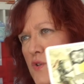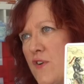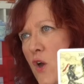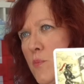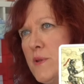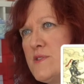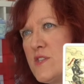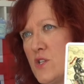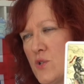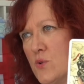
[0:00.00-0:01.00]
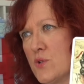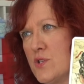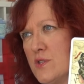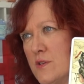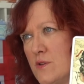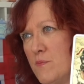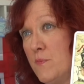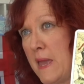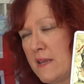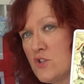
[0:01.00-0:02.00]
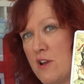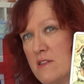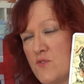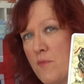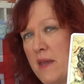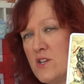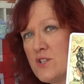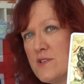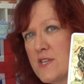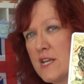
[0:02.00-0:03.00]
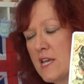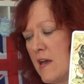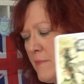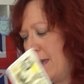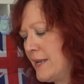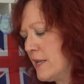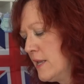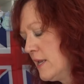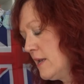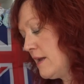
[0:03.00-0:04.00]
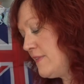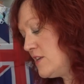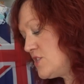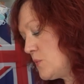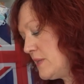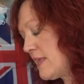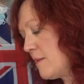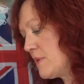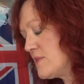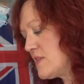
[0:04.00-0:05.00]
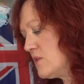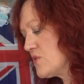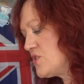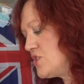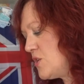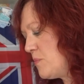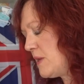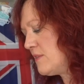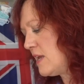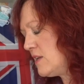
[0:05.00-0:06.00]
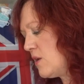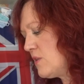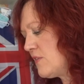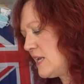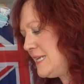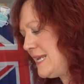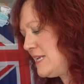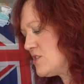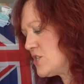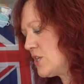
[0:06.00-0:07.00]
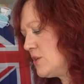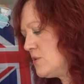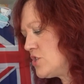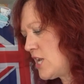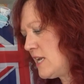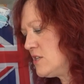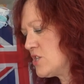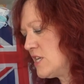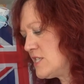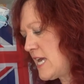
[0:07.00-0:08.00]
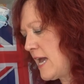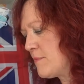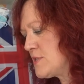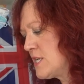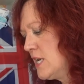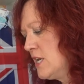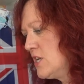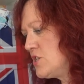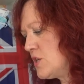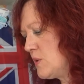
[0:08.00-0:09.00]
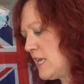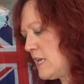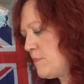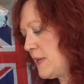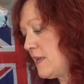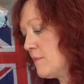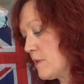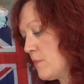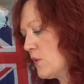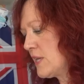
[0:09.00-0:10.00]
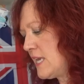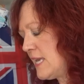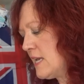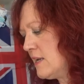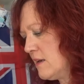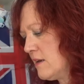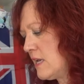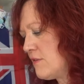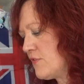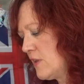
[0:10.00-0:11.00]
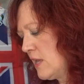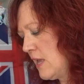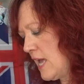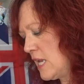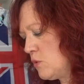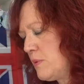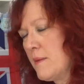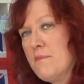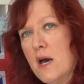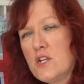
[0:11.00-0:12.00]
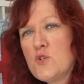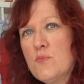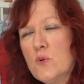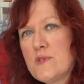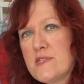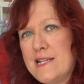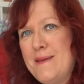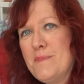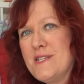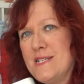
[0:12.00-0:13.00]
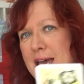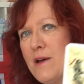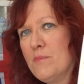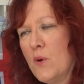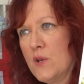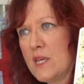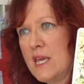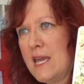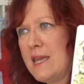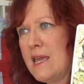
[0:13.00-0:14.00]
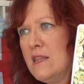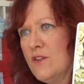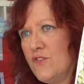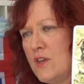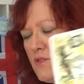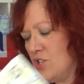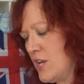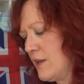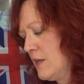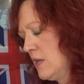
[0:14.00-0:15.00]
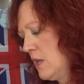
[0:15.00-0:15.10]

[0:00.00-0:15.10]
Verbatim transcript: of opens the door to the big transformation that's going to come in. And they're doing that because they're not stupid. They know that they need to change and adapt to keep the monarchy alive, and it will be a much more slimmed down monarchy in the future.